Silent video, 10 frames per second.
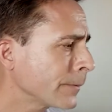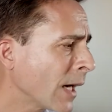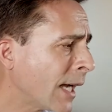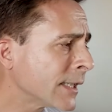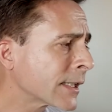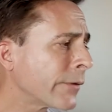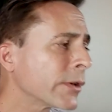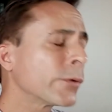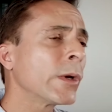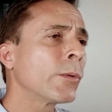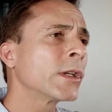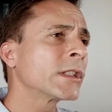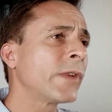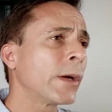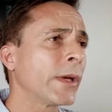I discovered the rewards
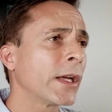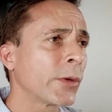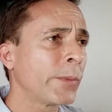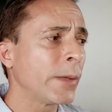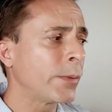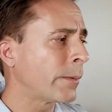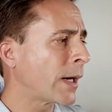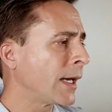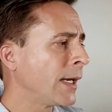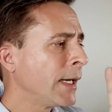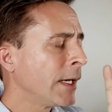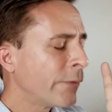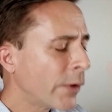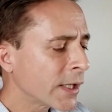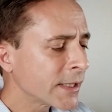of helping other people by
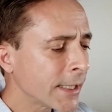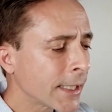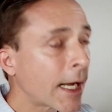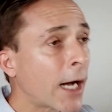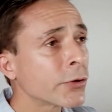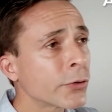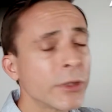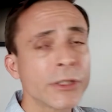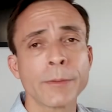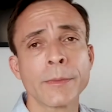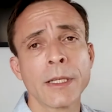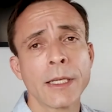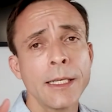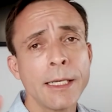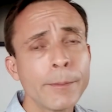focusing on altruism
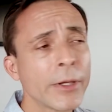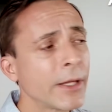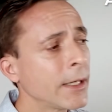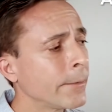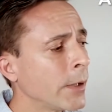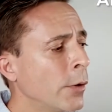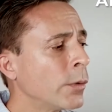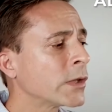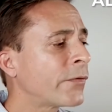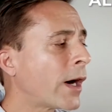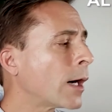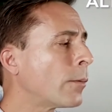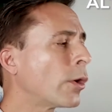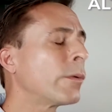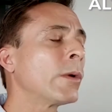and empathy was far
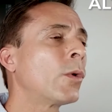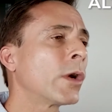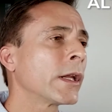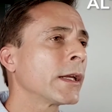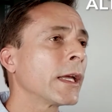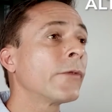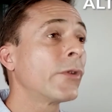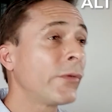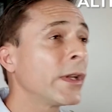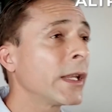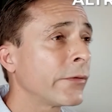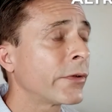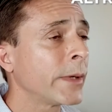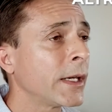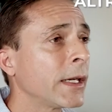more rewarding and fulfilling for
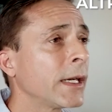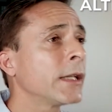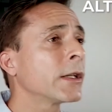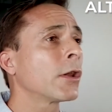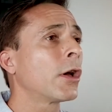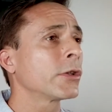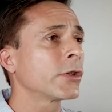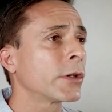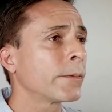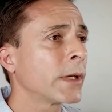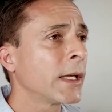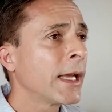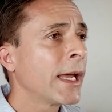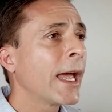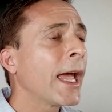me in the long term,
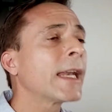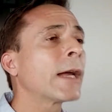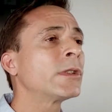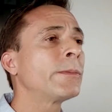and I was